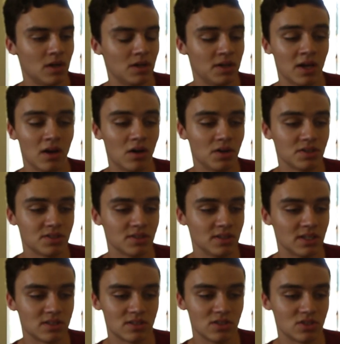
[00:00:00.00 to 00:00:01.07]
Yeah, honestly,
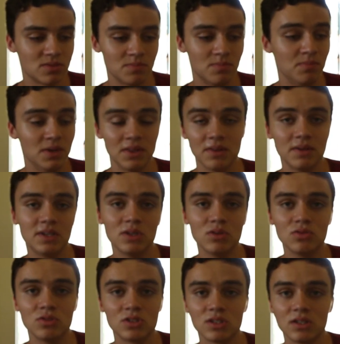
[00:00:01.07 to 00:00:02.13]
that's just been the
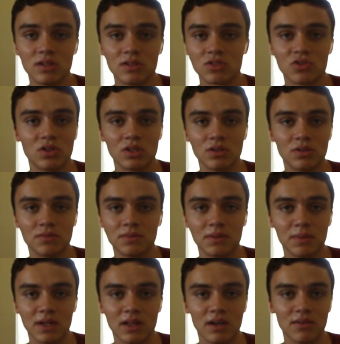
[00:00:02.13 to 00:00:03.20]
huge struggle
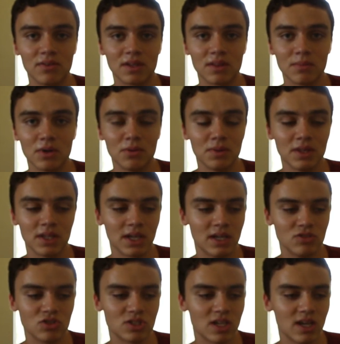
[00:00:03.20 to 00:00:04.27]
in my life at the moment.
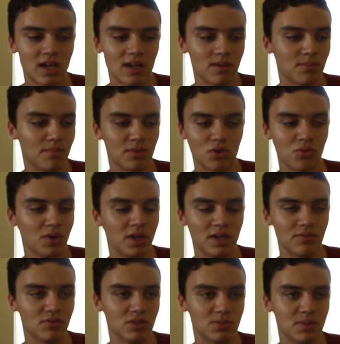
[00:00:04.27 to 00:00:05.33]
Like
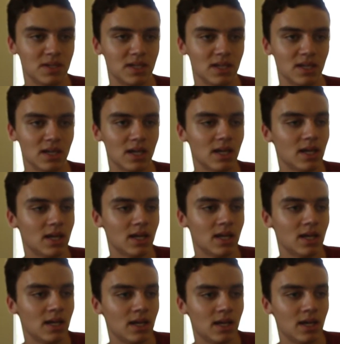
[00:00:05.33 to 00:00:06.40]
creatively speaking,
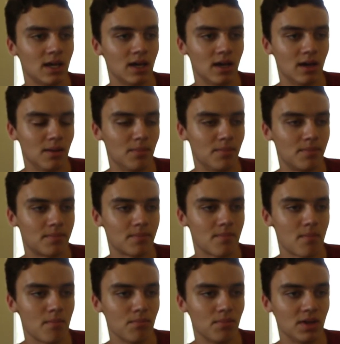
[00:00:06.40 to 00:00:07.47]
my
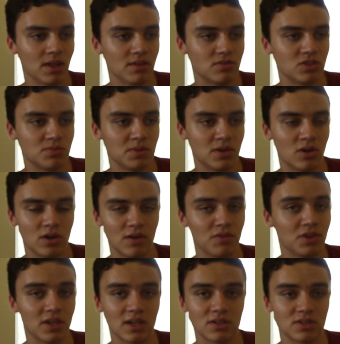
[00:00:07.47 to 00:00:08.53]
life's just been hard.
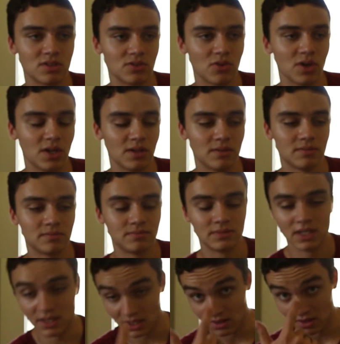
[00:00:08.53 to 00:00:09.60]
Everything else is great,
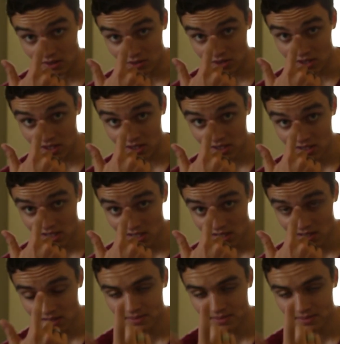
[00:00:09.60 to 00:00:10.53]
and then there's this.